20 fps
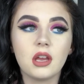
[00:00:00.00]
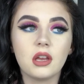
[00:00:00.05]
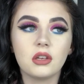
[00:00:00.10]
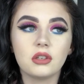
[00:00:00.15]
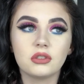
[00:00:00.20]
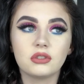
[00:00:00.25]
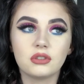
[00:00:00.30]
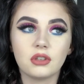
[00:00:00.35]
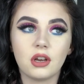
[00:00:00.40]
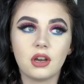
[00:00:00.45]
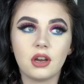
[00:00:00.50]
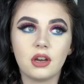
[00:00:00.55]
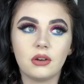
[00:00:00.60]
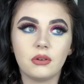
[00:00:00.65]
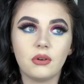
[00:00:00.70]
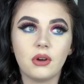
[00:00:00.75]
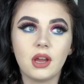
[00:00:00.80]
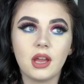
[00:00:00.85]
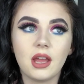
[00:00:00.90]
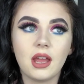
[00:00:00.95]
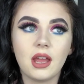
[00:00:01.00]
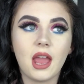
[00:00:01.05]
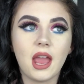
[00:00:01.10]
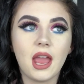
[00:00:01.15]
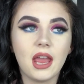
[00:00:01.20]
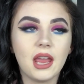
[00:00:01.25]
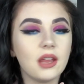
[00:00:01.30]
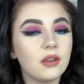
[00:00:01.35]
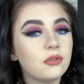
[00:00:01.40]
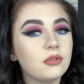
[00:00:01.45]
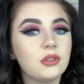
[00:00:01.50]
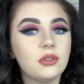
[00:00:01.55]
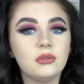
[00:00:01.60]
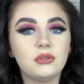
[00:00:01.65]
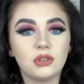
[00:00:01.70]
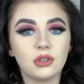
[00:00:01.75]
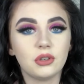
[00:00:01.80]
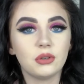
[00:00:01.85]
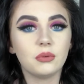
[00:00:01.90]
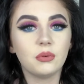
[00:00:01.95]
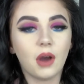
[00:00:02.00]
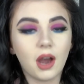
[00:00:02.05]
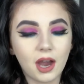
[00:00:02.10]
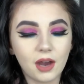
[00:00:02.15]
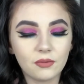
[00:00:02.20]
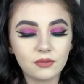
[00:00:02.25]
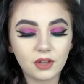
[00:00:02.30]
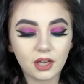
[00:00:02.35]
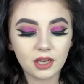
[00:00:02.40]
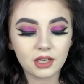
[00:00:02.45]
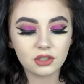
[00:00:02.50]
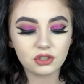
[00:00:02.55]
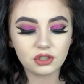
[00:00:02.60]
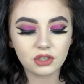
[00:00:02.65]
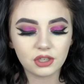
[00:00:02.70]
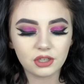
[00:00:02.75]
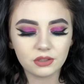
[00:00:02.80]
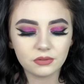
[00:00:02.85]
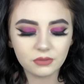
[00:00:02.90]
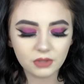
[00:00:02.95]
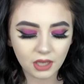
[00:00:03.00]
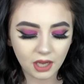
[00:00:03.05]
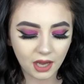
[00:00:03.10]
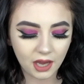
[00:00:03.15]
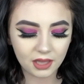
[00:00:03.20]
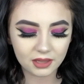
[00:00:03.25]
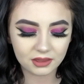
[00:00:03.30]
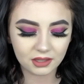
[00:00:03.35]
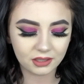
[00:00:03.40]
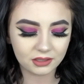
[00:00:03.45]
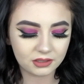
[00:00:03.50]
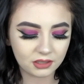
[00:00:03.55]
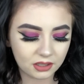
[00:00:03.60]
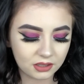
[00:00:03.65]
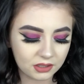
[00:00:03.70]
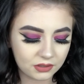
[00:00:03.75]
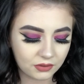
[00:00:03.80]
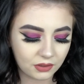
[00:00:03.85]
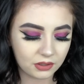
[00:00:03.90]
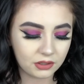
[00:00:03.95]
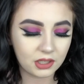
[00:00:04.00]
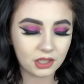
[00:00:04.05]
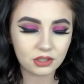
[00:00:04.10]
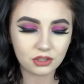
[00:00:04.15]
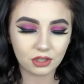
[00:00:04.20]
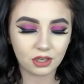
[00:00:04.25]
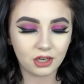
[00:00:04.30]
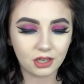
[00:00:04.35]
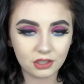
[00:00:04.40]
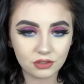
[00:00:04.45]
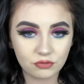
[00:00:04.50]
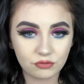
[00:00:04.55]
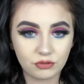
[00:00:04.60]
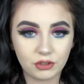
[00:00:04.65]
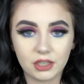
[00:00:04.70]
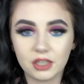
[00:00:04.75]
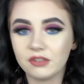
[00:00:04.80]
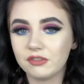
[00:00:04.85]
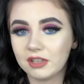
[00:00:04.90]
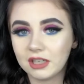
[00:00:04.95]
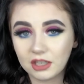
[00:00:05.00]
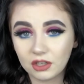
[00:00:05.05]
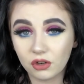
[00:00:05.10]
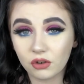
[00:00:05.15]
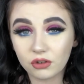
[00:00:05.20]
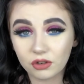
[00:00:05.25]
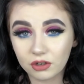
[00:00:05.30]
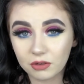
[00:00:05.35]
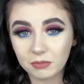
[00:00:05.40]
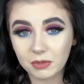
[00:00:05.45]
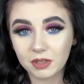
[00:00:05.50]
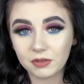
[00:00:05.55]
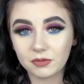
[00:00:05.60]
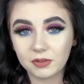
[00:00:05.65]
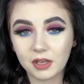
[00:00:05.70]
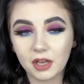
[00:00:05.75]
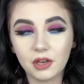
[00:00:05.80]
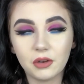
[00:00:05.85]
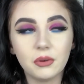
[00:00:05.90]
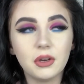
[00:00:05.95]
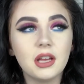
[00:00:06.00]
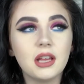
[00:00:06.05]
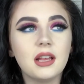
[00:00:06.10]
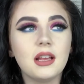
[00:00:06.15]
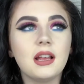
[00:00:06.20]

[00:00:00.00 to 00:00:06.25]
So if you do have that issue, I think that this foundation is really, really not going to be for you.